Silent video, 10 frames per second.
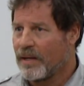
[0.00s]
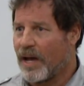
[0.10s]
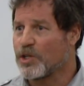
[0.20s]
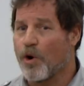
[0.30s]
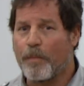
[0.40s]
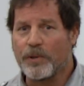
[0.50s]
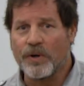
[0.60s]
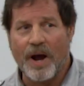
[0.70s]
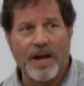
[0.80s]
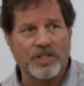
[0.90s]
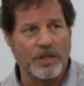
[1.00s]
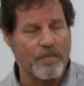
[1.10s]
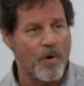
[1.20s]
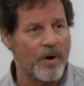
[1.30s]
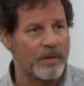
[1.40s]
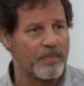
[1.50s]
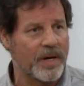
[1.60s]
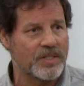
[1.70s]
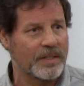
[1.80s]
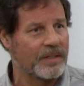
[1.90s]
As you open your eyes in the morning,
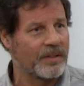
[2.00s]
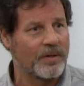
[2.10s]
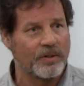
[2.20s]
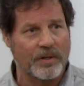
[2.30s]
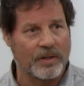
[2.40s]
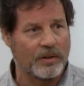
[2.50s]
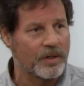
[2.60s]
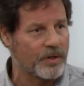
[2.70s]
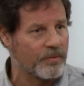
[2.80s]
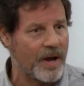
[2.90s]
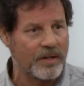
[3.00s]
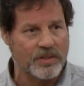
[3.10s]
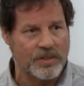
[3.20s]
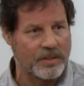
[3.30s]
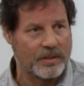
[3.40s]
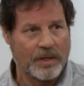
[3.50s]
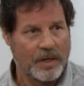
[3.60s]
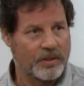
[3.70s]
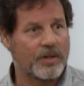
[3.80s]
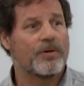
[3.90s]
basically, you're going to look around just the
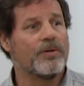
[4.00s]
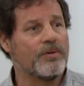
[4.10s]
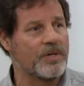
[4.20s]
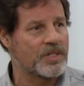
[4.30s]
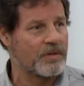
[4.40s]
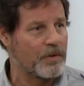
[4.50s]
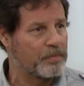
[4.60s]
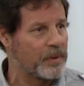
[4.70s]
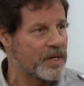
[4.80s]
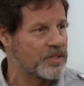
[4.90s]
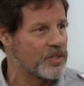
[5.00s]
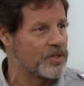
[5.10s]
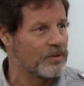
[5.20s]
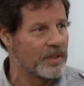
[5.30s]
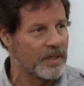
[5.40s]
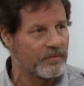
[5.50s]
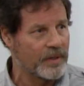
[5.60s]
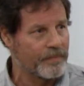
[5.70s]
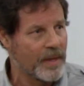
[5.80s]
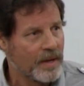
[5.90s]
crudeness of the place that you live
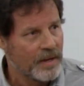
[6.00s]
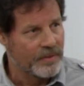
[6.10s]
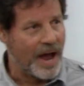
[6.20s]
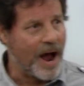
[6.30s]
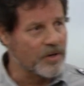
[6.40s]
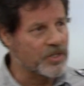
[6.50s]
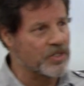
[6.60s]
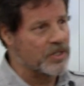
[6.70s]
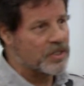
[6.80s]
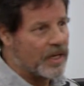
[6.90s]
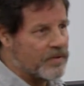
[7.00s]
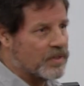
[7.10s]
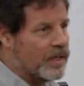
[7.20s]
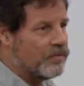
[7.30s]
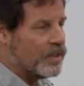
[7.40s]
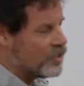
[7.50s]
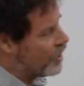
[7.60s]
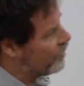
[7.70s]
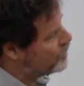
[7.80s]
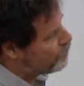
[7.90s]
in. The houses the slaves lived in,
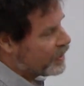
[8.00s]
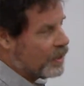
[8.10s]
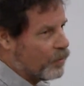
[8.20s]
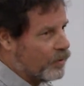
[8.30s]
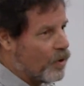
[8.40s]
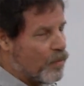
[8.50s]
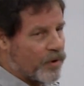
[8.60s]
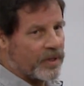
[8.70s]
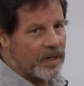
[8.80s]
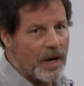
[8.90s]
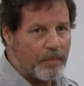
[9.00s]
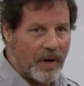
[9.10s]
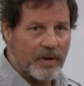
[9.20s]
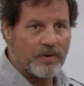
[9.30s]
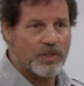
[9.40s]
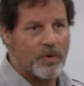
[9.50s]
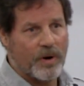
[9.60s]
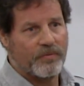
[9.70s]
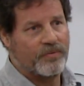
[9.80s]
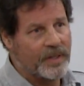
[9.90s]
generally speaking, were no more than a couple hundred
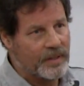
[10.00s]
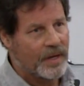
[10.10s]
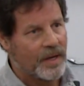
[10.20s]
square feet,